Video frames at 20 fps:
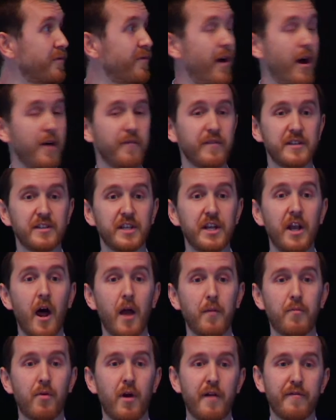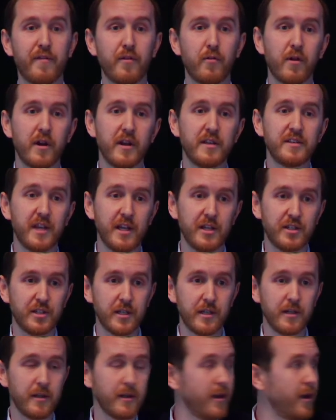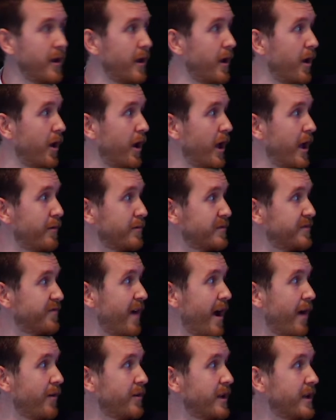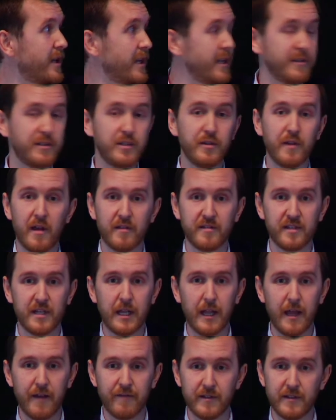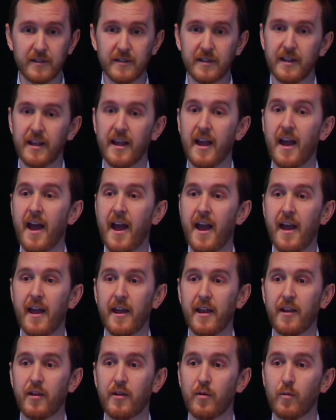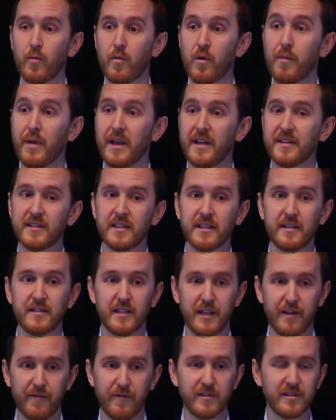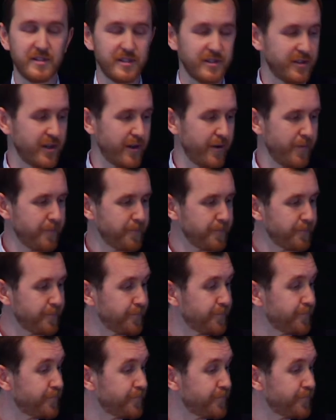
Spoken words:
So RE-volve is a nonprofit organization. It was founded in 2011, and we're based in San Francisco.